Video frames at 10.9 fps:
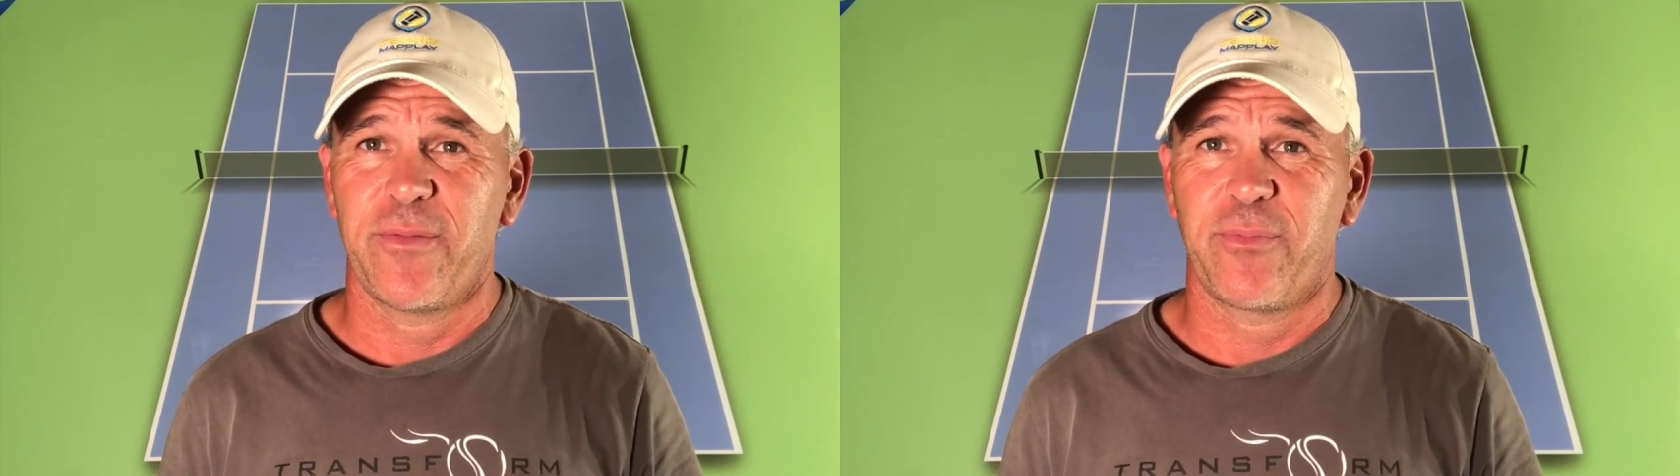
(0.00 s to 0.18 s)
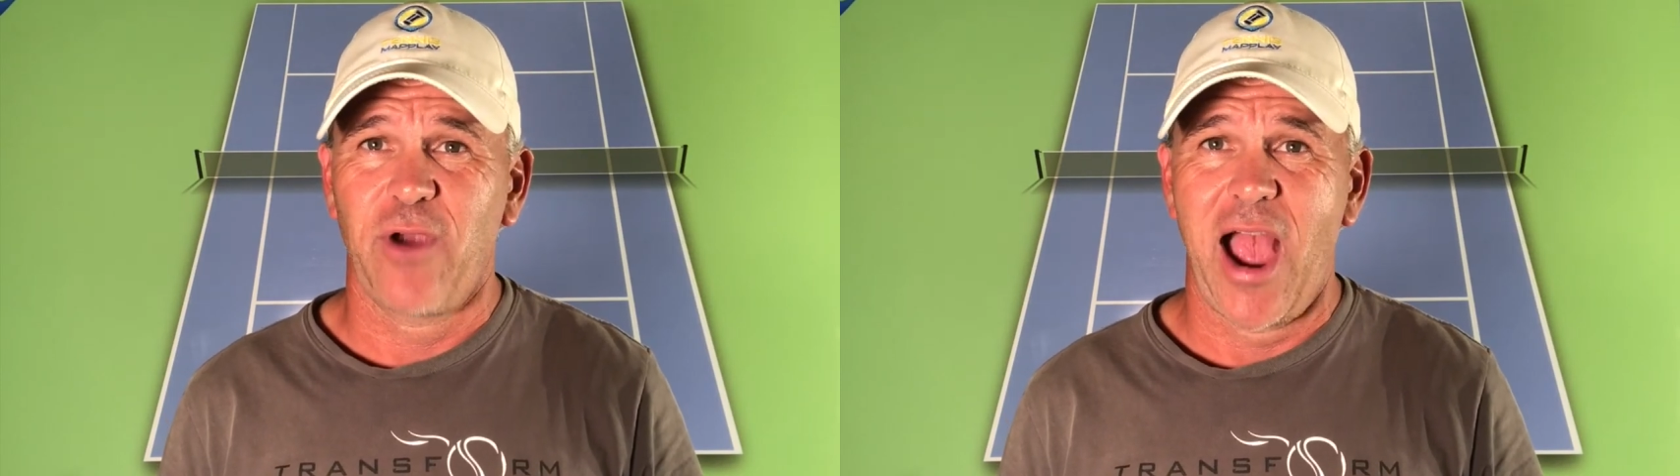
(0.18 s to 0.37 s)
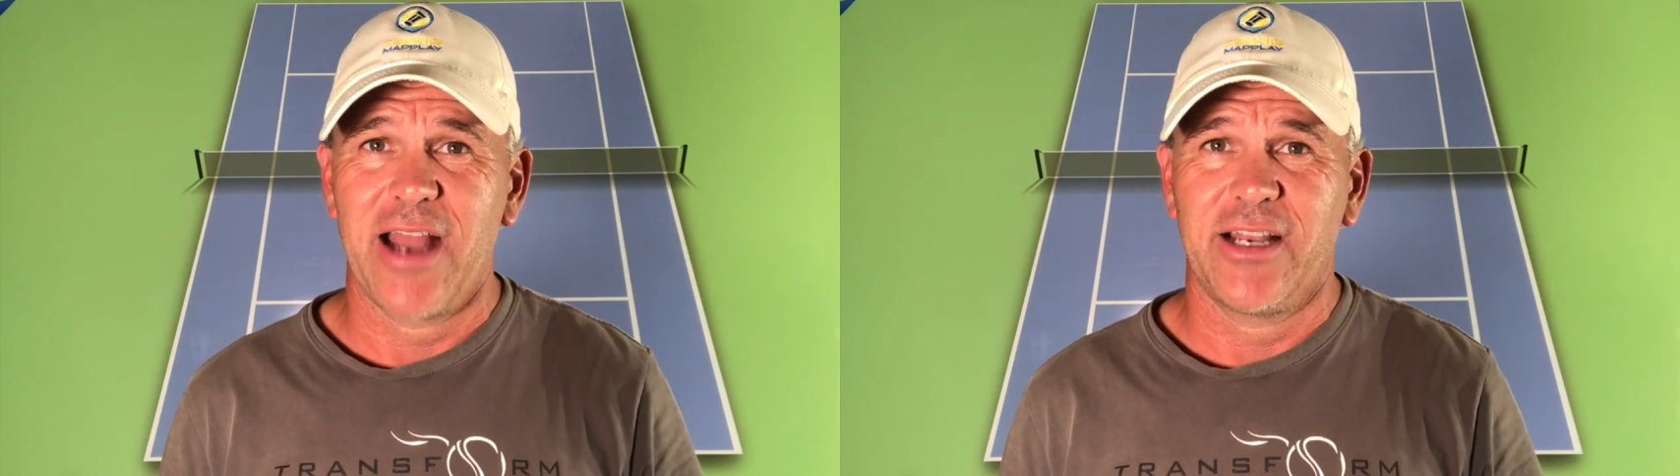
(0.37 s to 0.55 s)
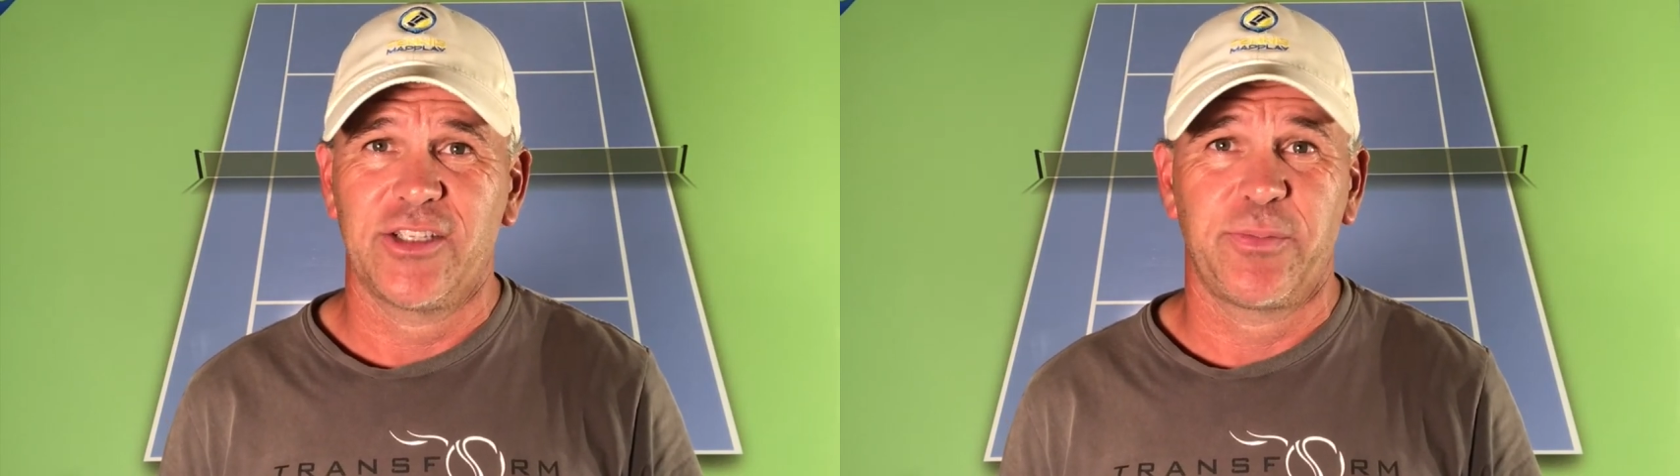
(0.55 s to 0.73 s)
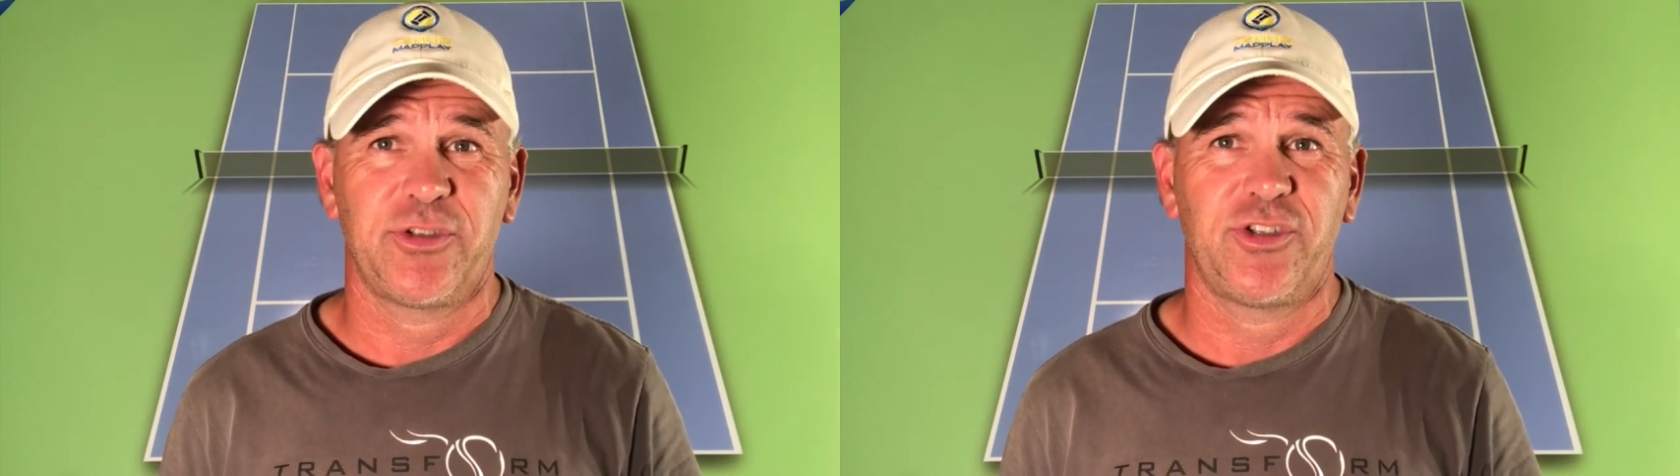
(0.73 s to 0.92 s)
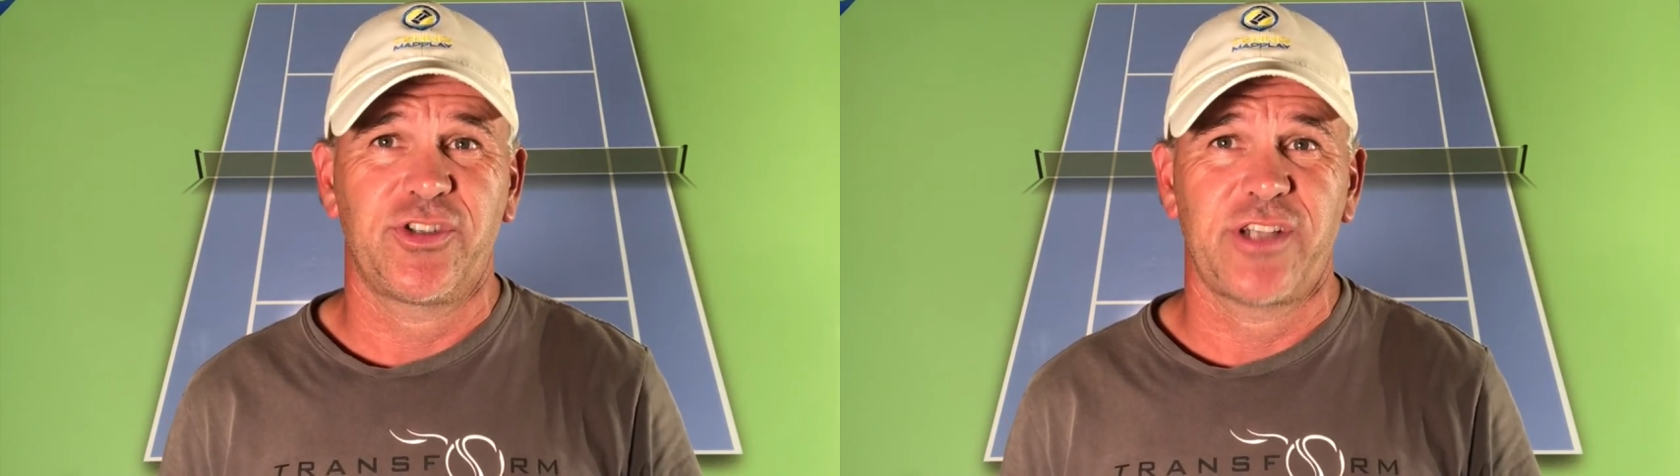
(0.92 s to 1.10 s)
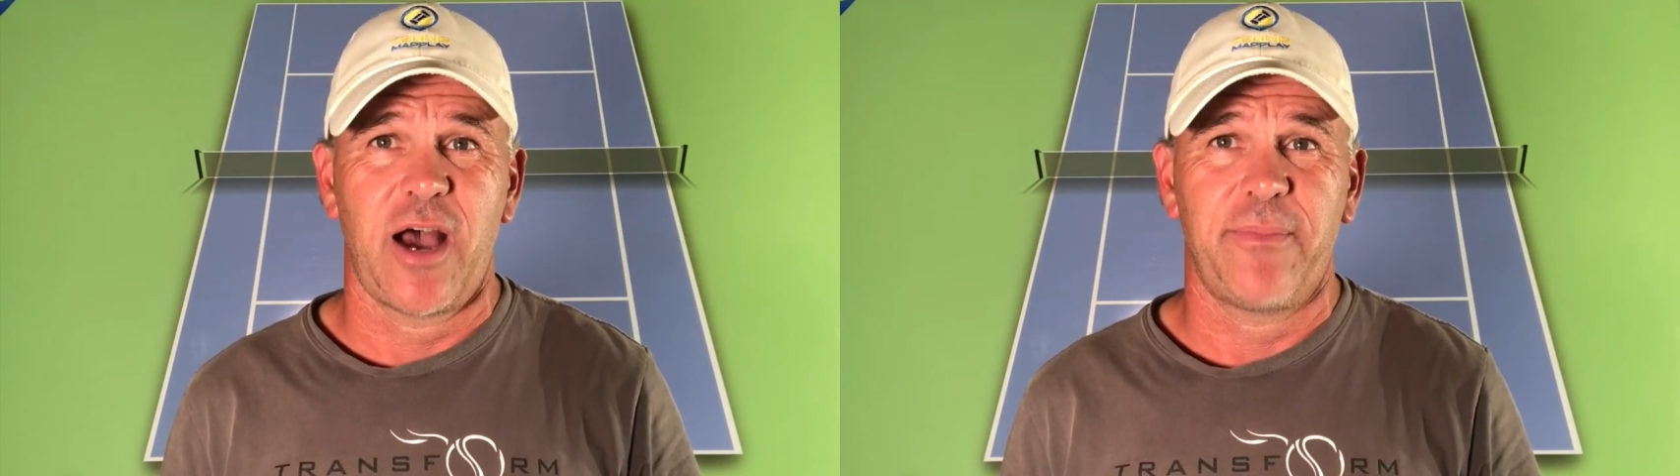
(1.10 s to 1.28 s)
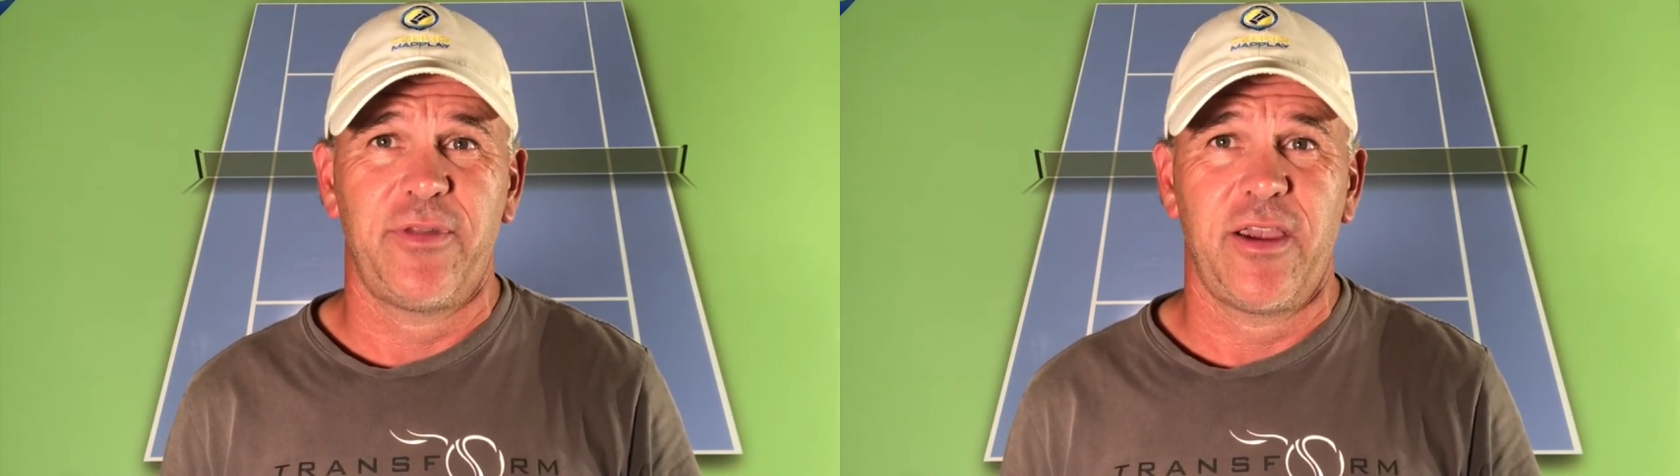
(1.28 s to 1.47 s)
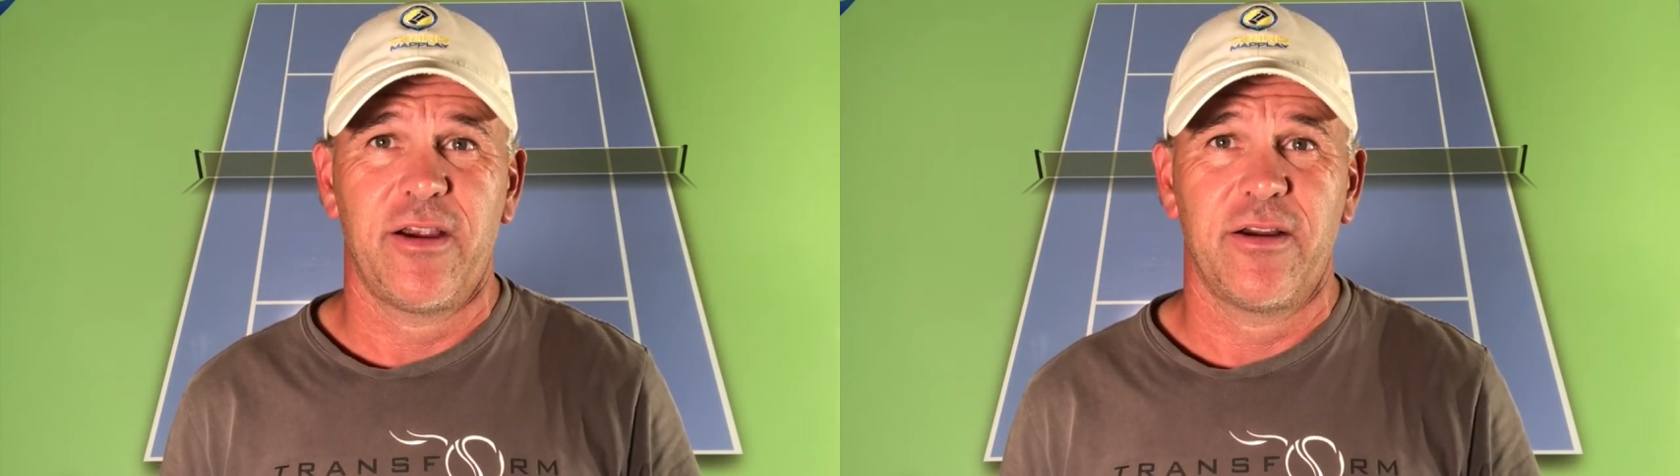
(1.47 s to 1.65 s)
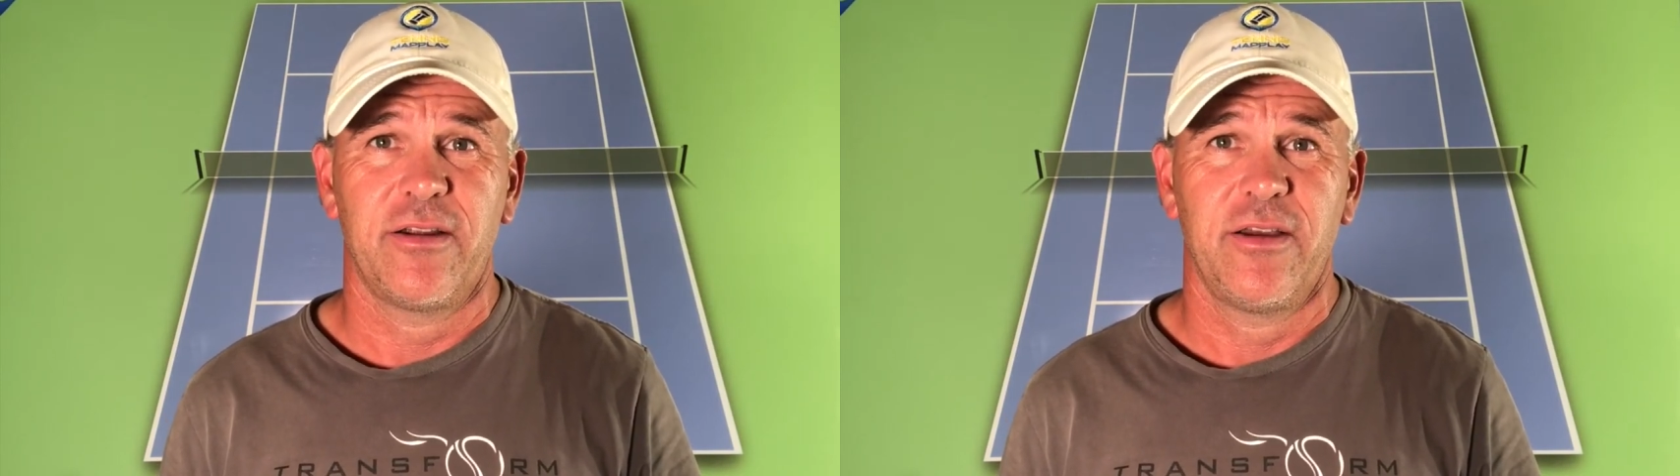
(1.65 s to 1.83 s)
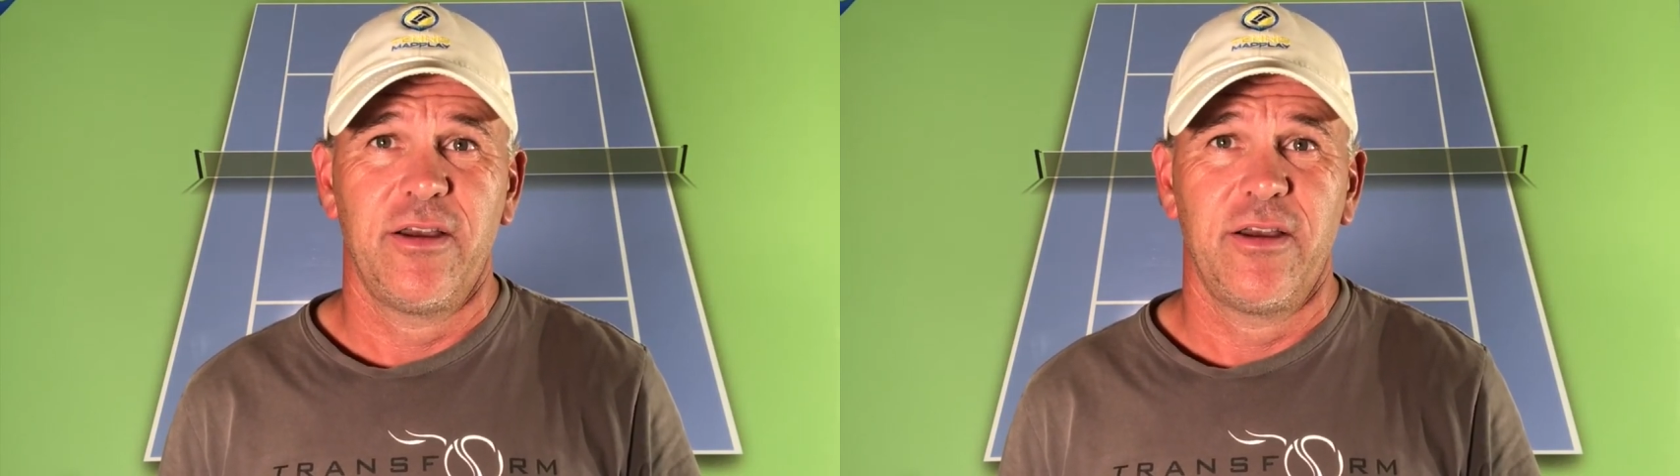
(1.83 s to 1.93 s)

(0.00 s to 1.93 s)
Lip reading: practice, but you stop there.